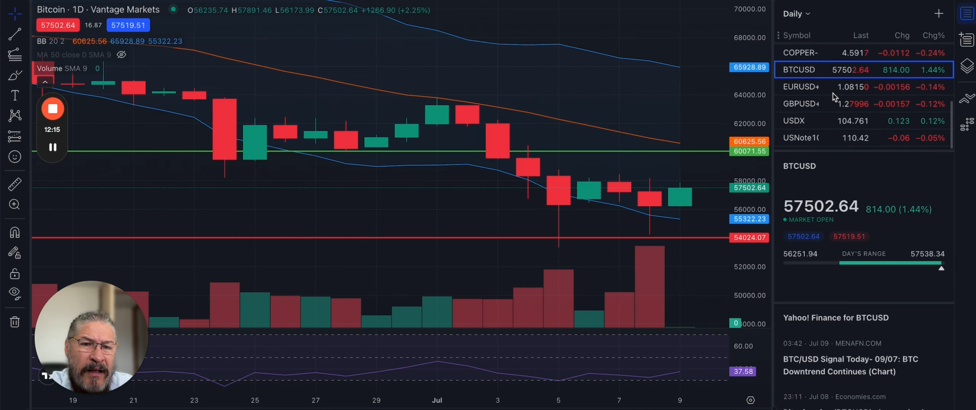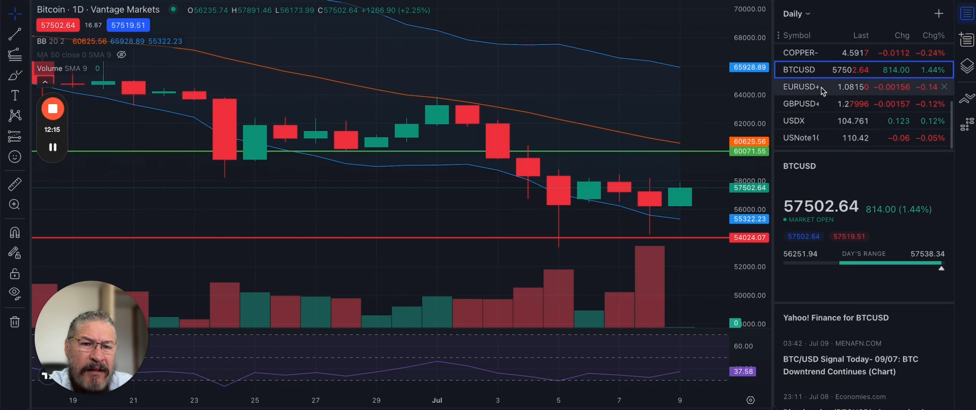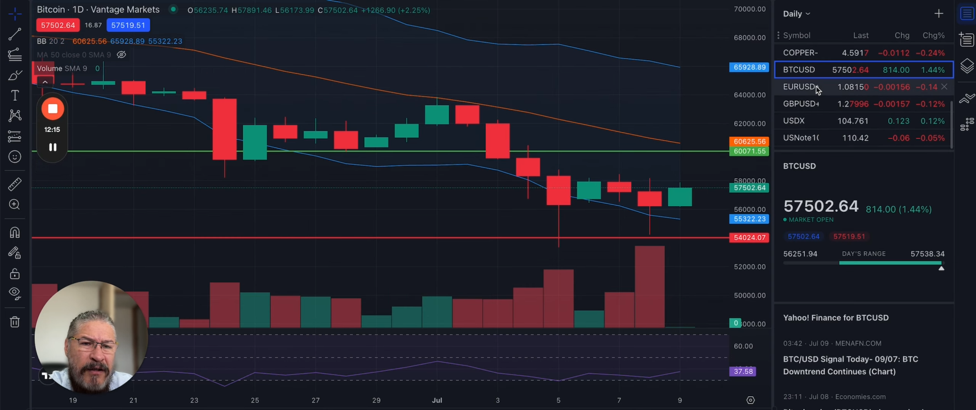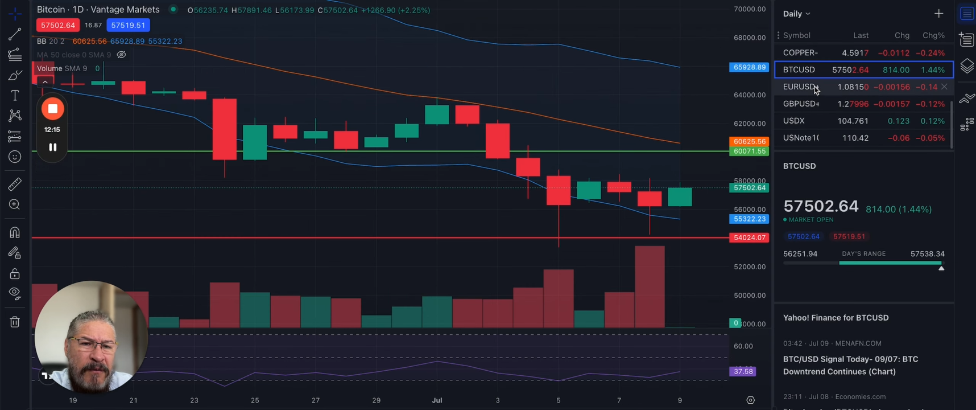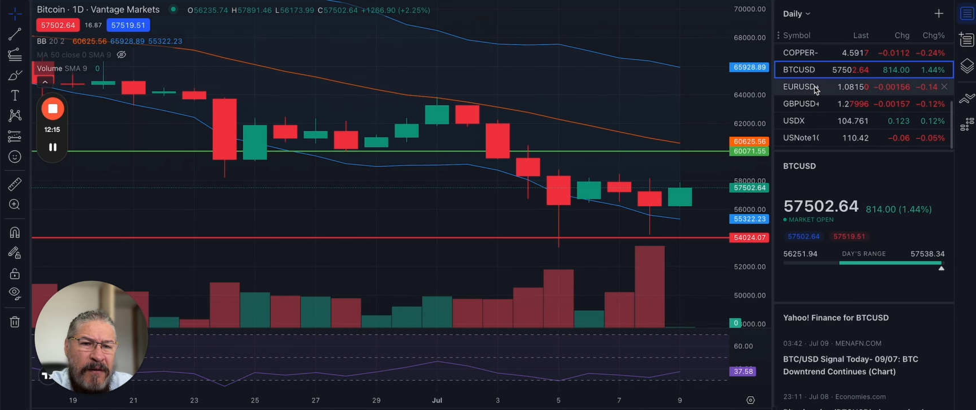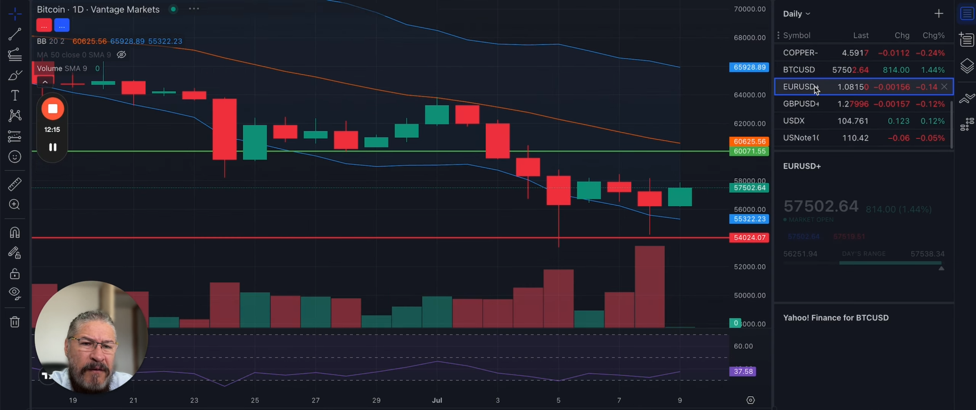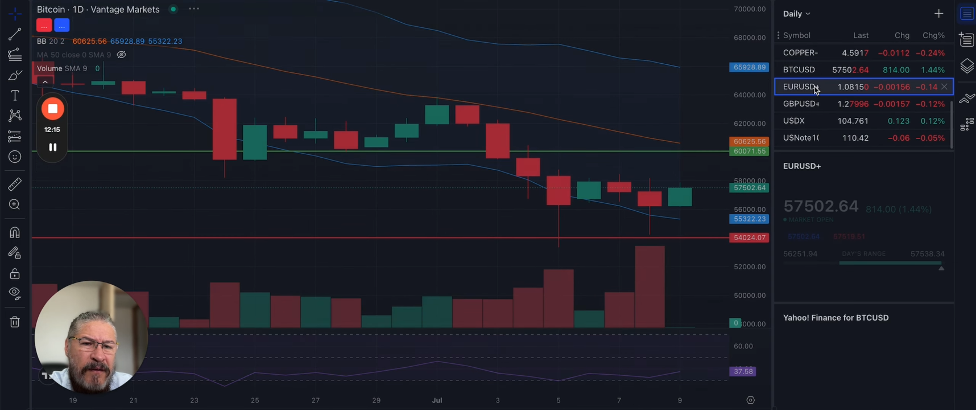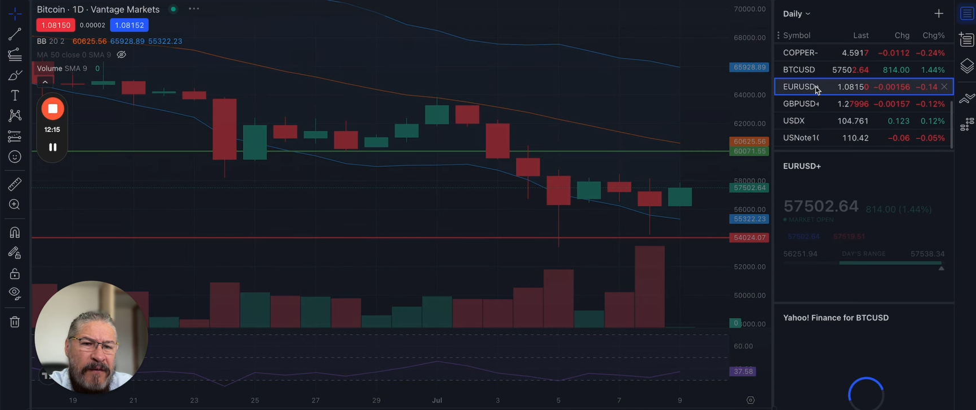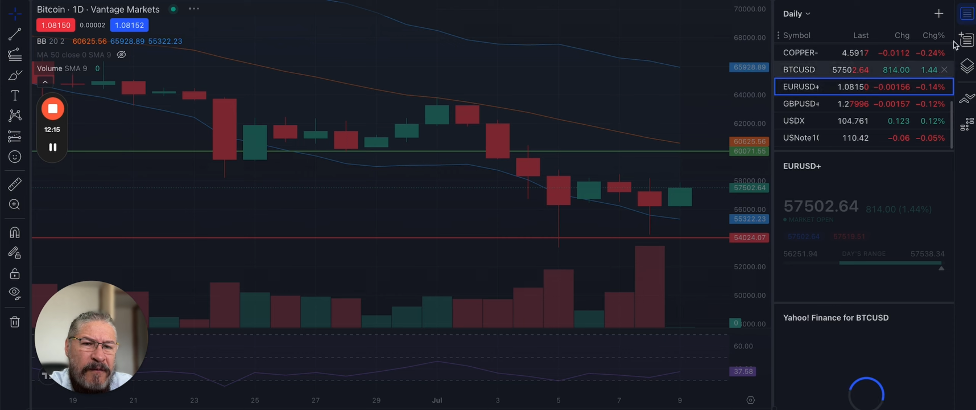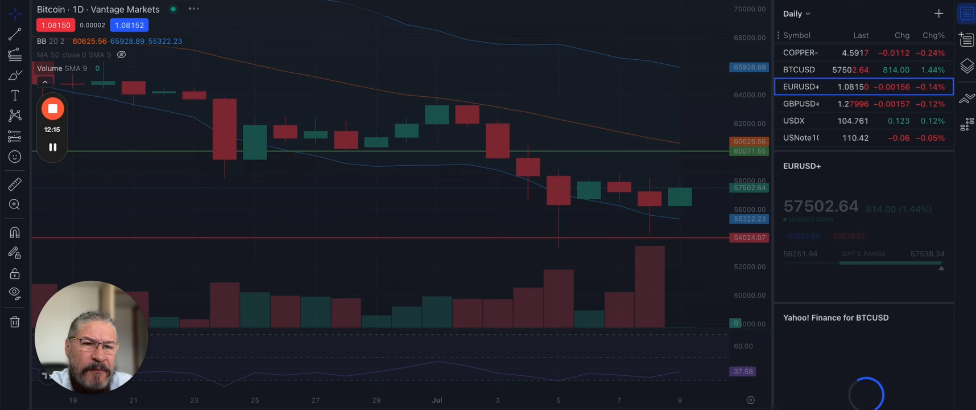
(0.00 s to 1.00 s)
The
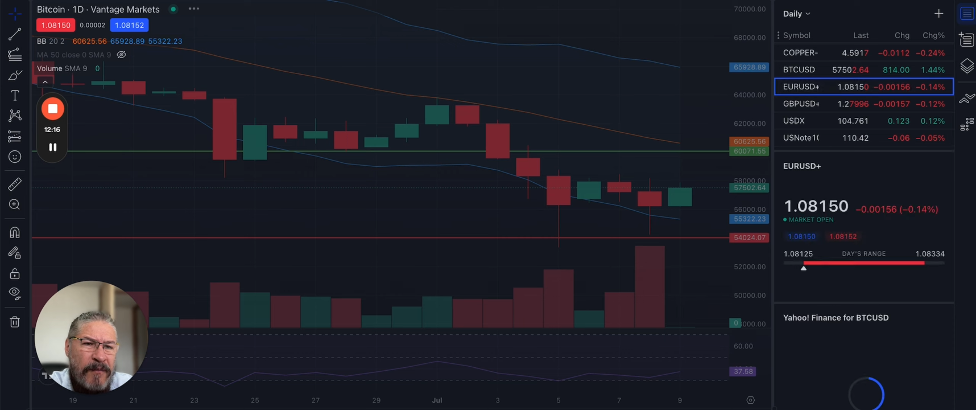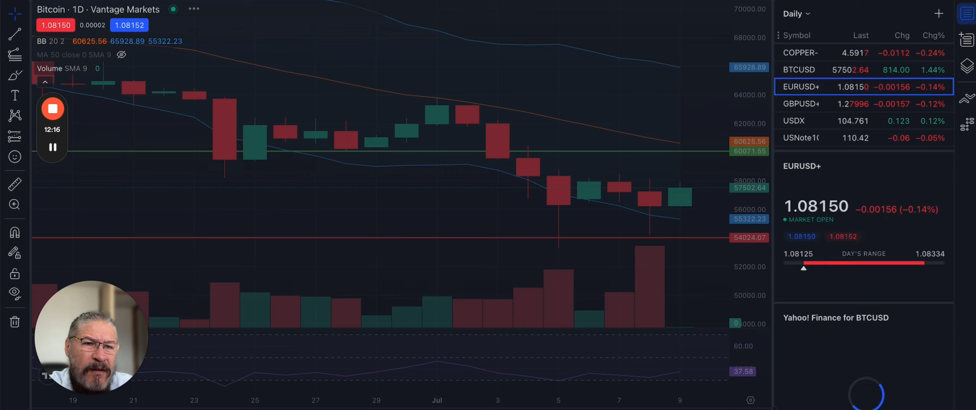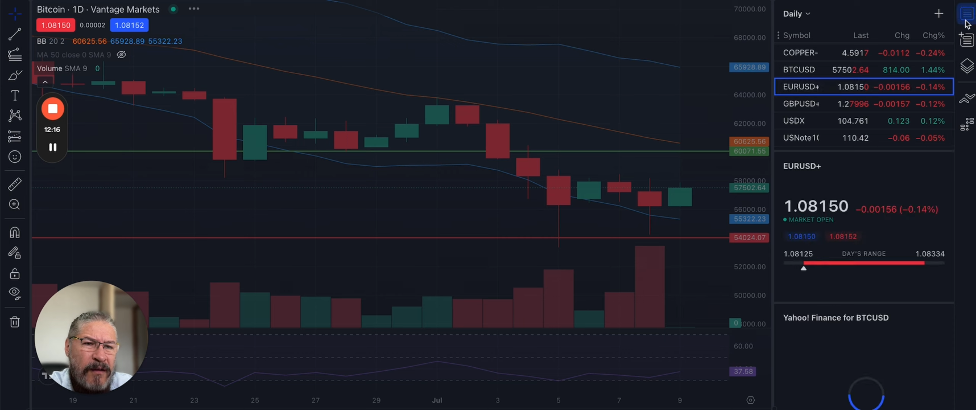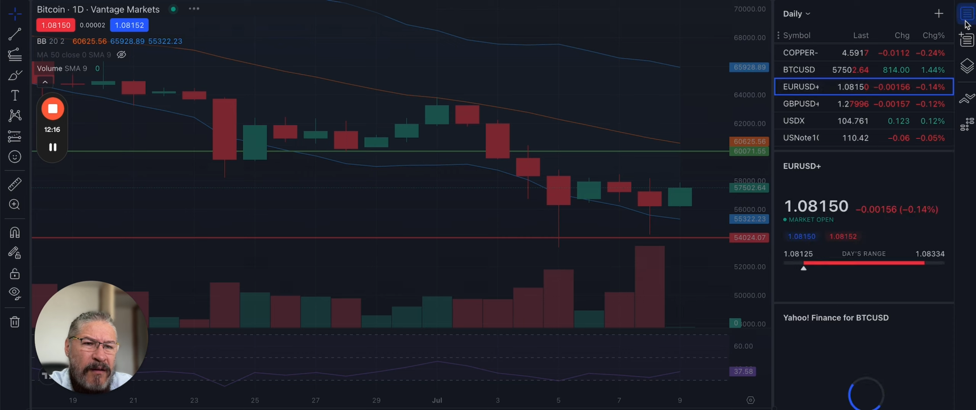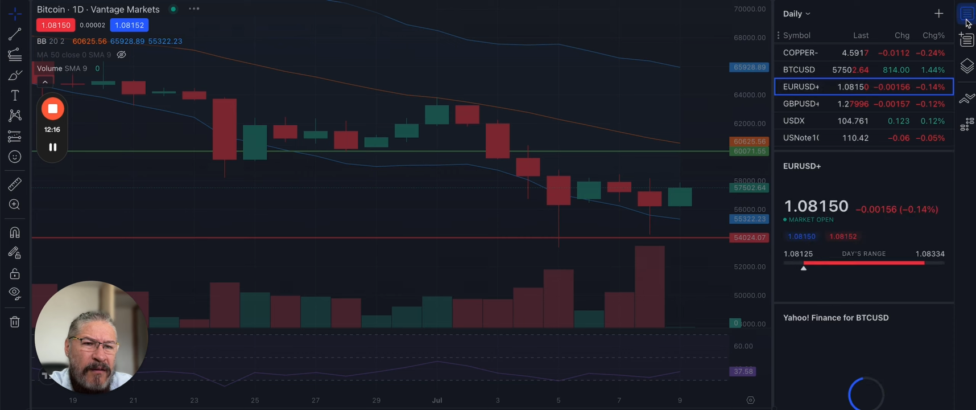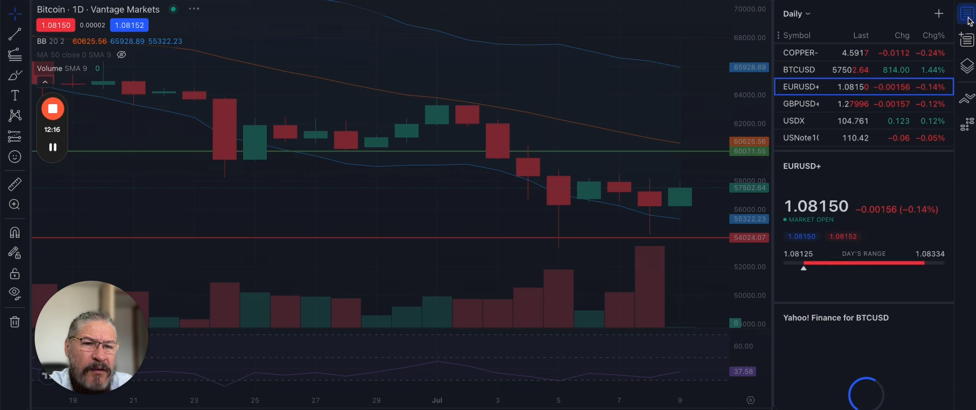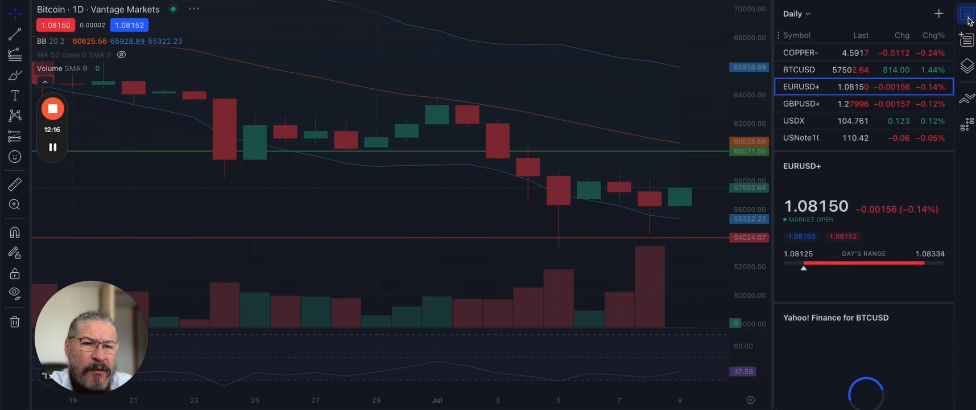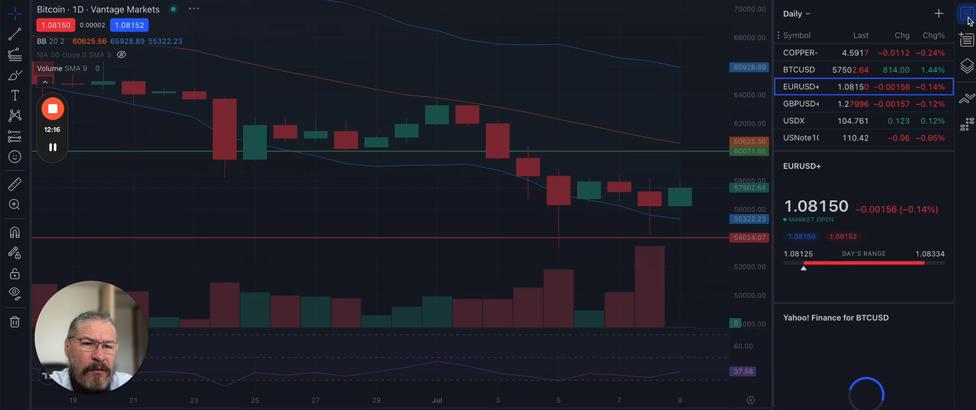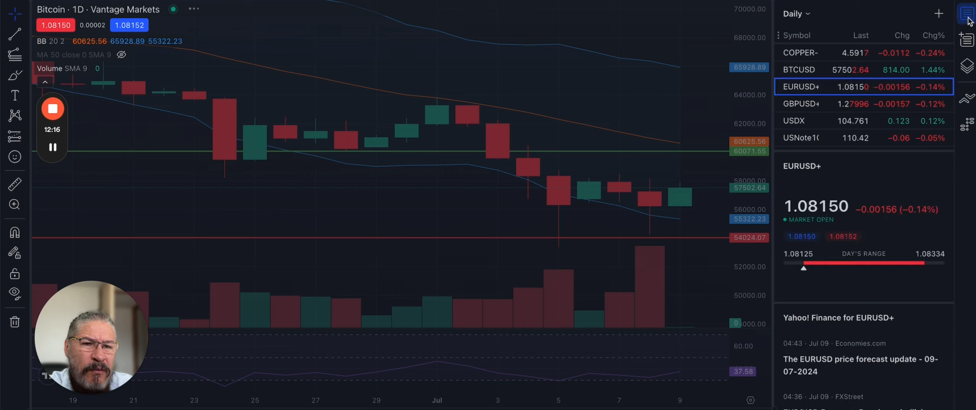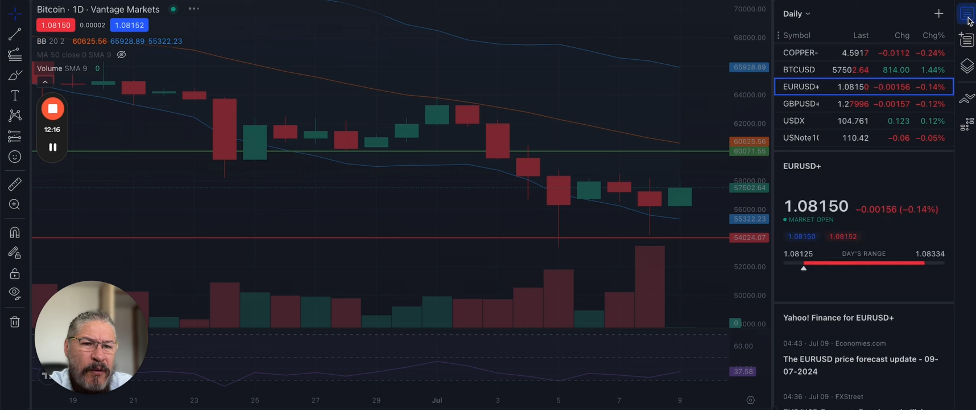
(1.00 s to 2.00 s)
currencies, the
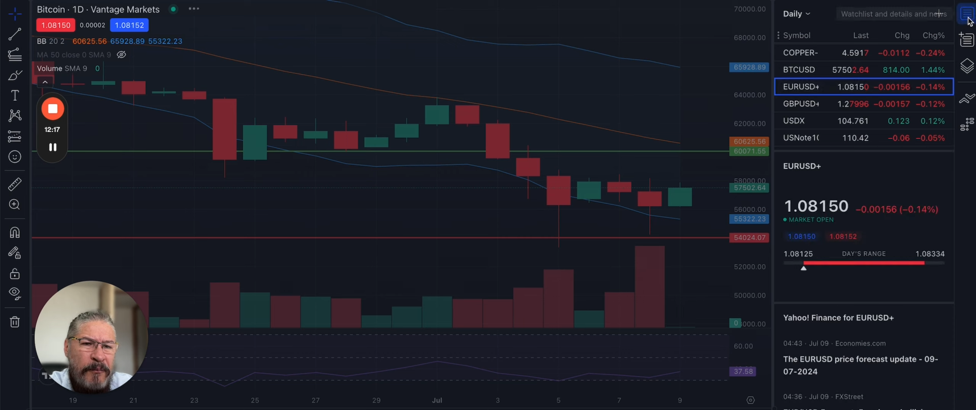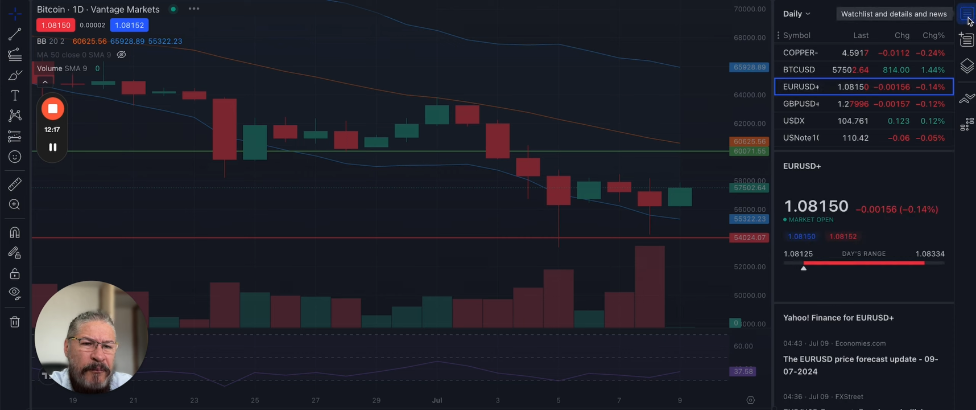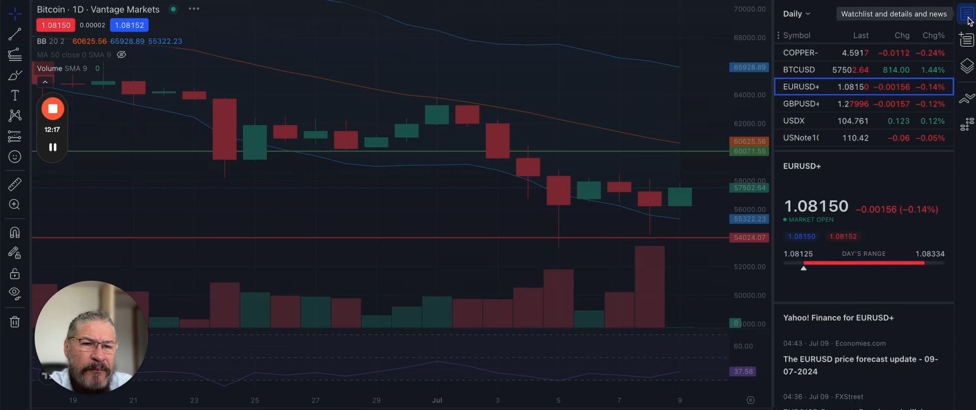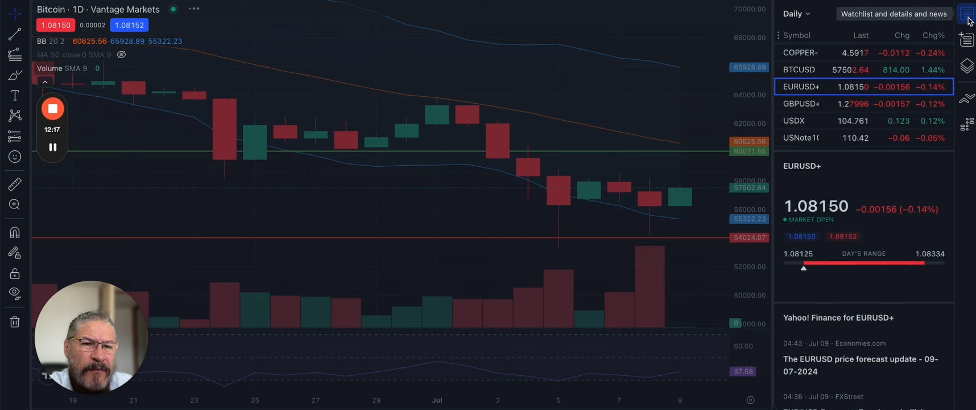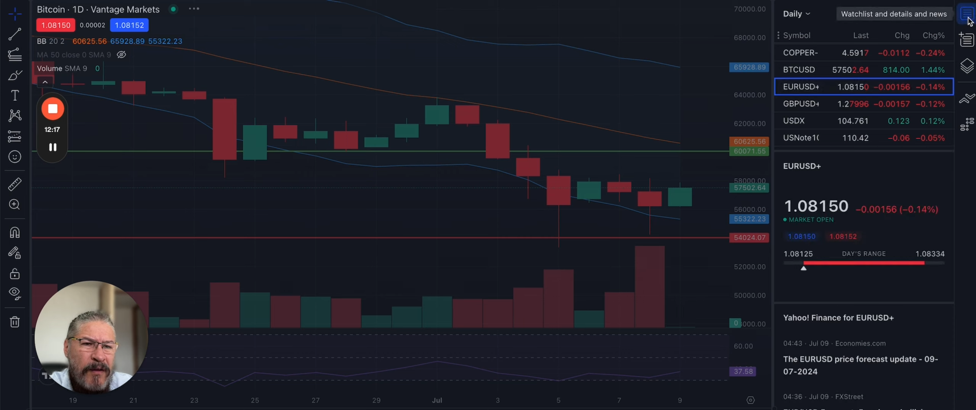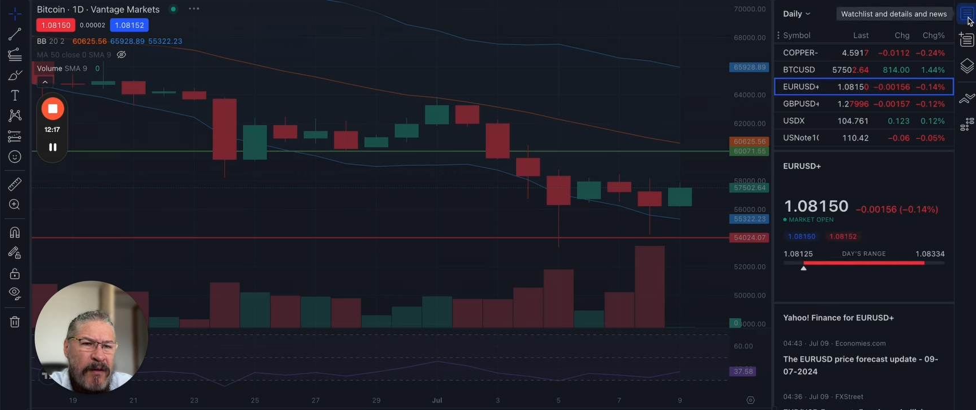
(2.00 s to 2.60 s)
euro,